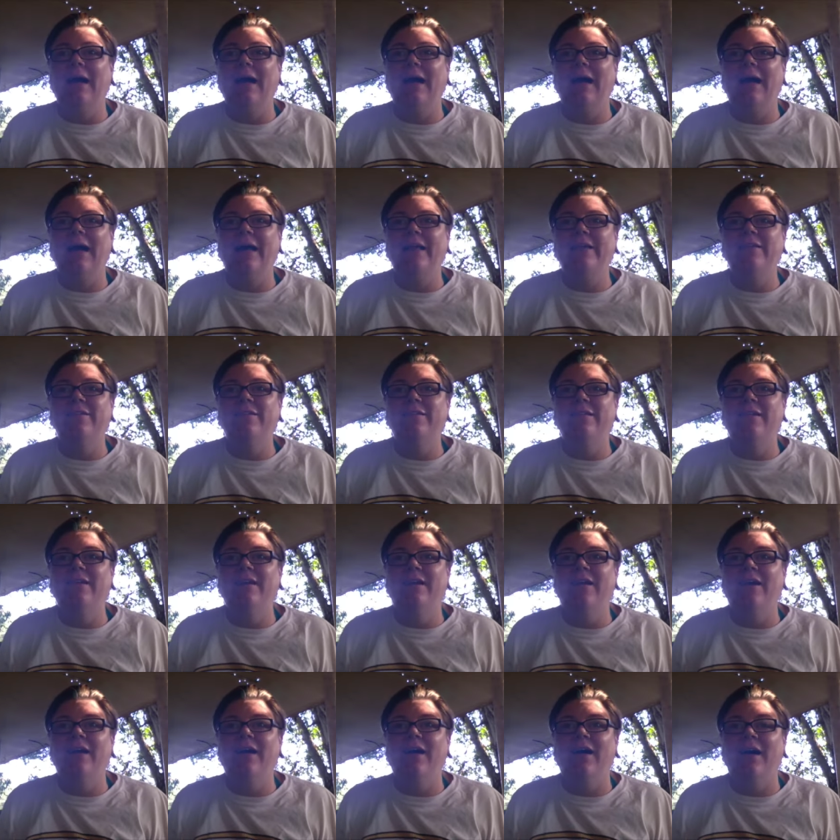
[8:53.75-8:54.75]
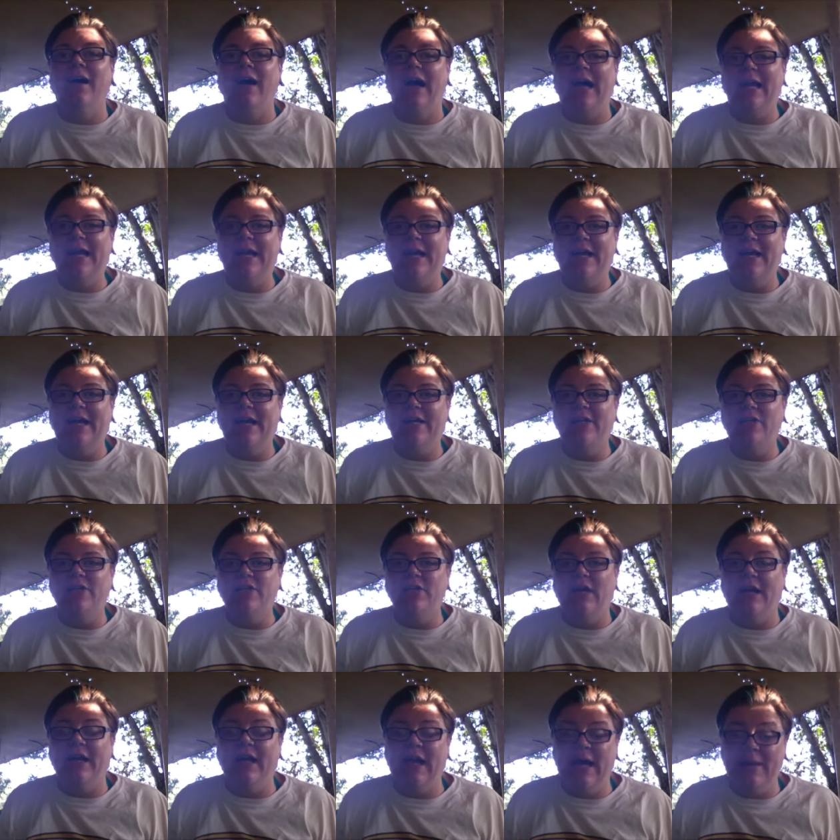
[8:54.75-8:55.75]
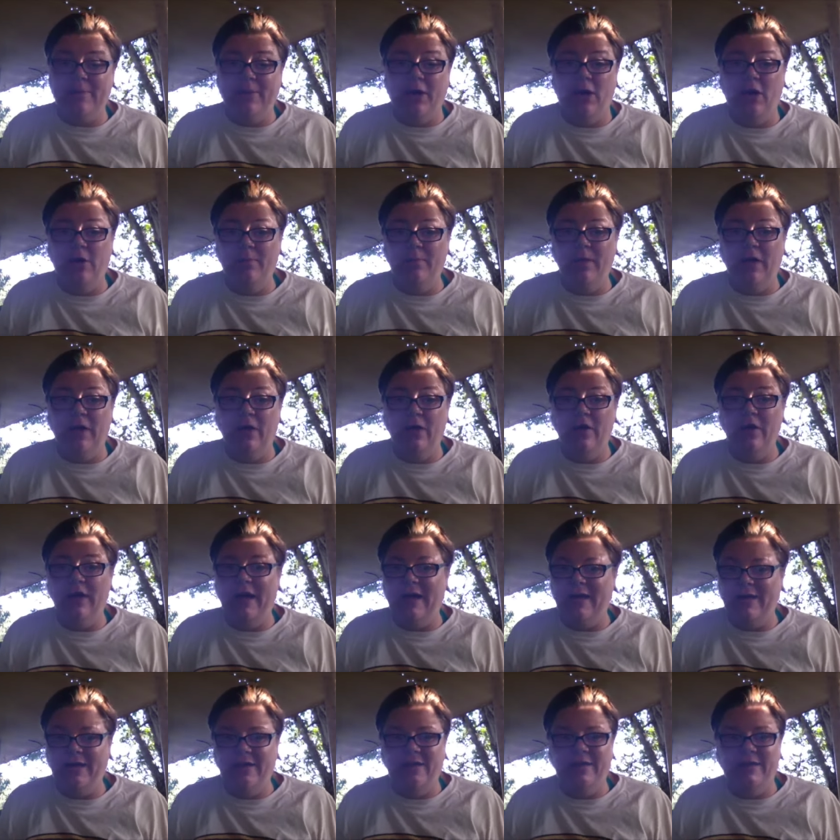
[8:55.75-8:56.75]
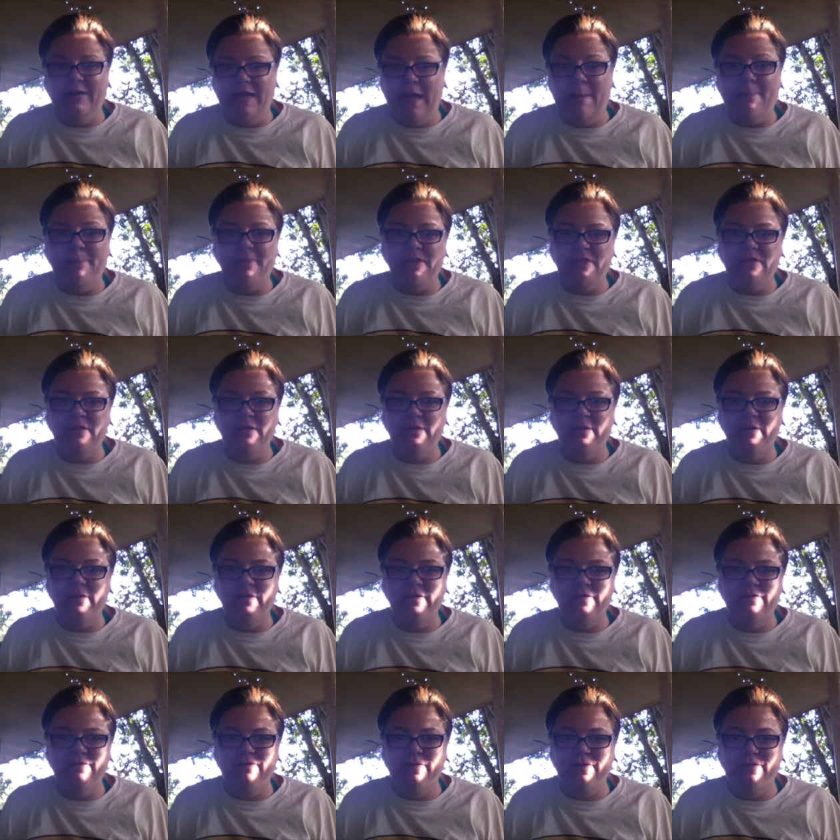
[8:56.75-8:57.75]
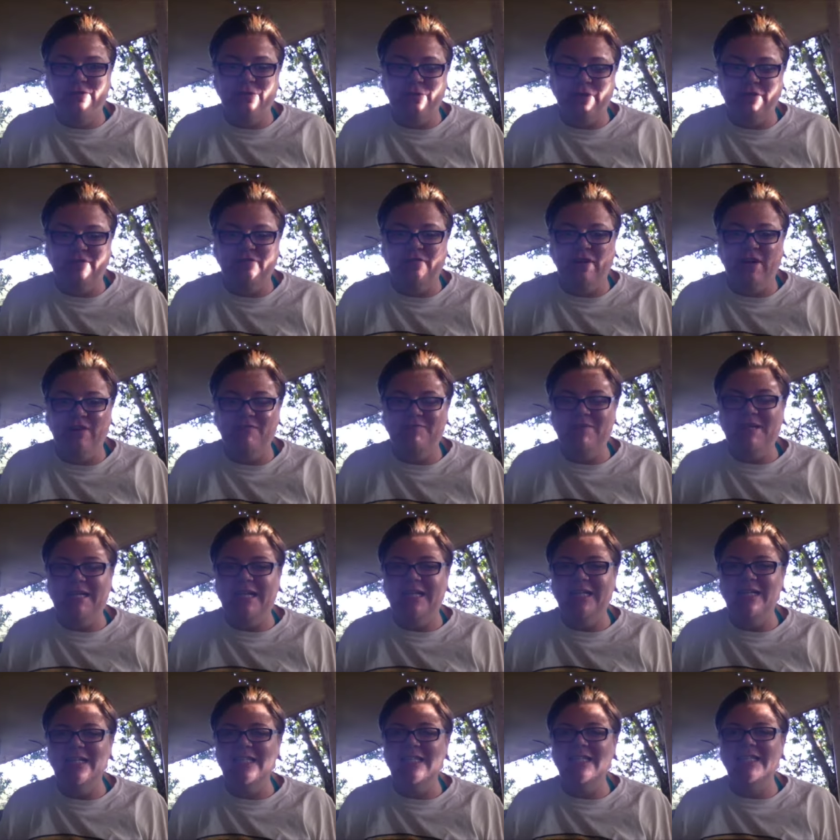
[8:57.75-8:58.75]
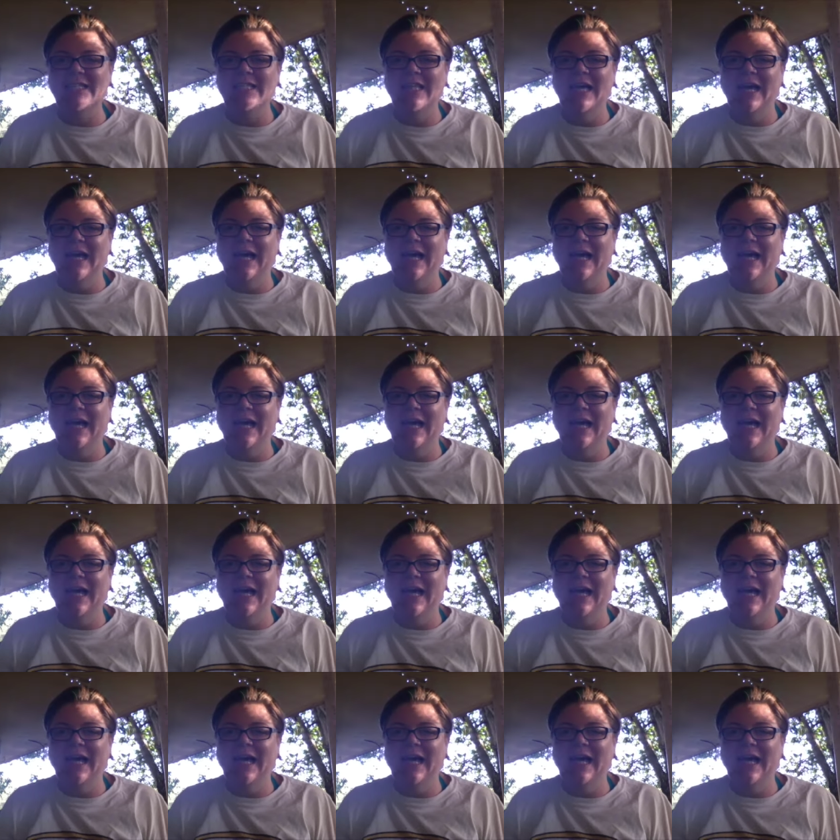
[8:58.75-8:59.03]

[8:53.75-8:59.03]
And I now get, to, I came home though and napped for 45 minutes.